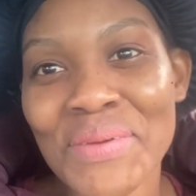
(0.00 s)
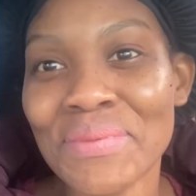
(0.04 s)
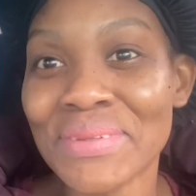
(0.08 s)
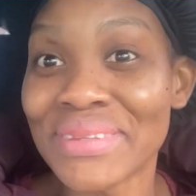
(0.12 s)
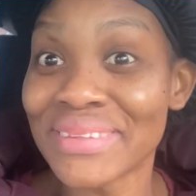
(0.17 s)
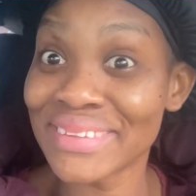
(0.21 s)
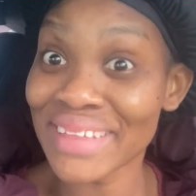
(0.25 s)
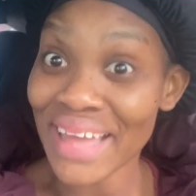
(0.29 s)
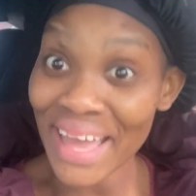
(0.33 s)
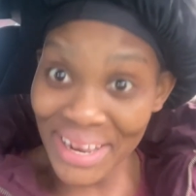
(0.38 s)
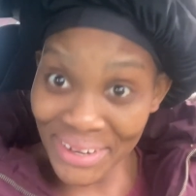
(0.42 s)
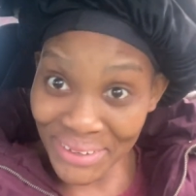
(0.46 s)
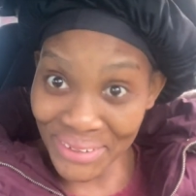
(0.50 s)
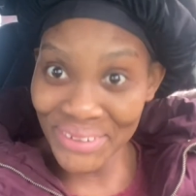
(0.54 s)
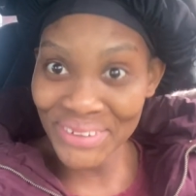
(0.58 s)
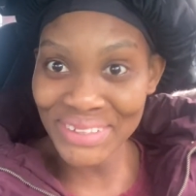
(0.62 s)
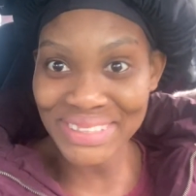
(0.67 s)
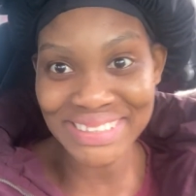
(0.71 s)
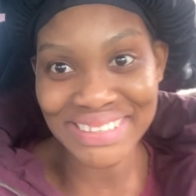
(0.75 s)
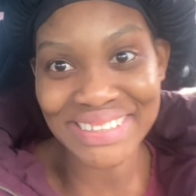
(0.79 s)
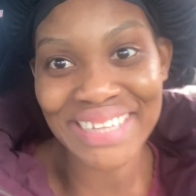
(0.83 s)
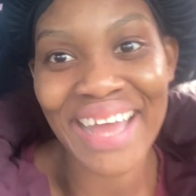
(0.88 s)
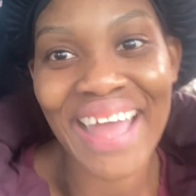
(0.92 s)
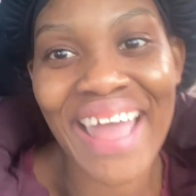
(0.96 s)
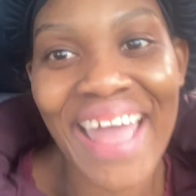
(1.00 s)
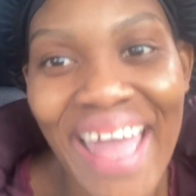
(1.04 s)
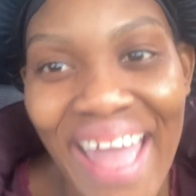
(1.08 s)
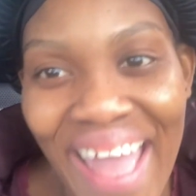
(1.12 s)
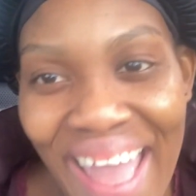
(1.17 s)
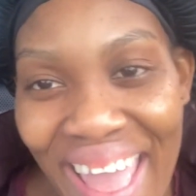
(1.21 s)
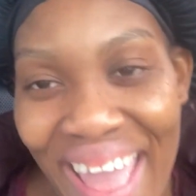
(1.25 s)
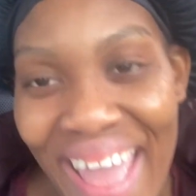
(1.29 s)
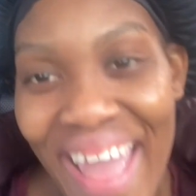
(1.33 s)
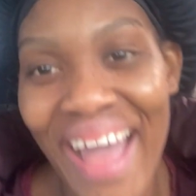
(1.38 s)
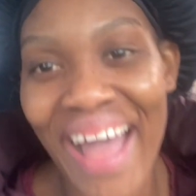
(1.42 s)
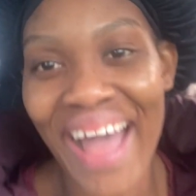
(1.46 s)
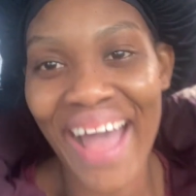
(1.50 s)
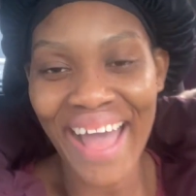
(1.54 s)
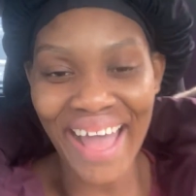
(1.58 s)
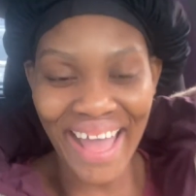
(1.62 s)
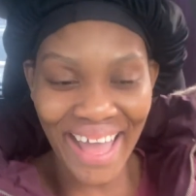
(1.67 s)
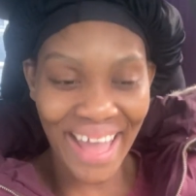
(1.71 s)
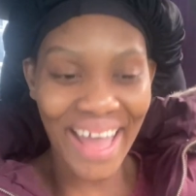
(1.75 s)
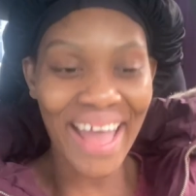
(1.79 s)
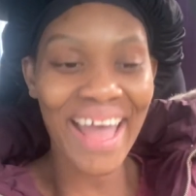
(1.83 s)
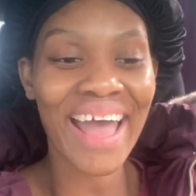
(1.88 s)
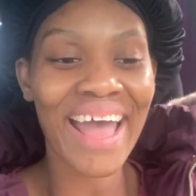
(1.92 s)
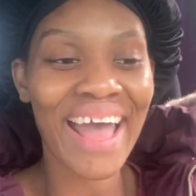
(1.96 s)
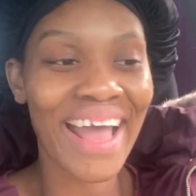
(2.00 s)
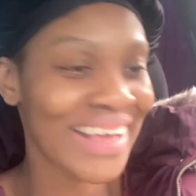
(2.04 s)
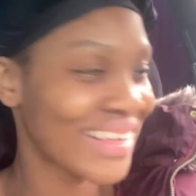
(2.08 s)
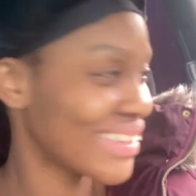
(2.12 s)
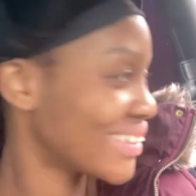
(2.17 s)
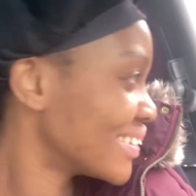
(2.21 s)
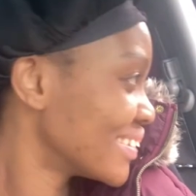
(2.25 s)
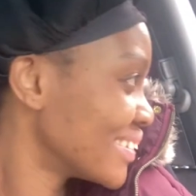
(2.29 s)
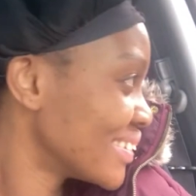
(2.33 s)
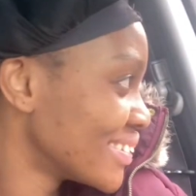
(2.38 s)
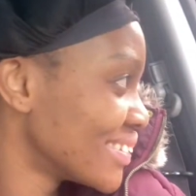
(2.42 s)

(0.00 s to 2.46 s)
Tell her to say hi.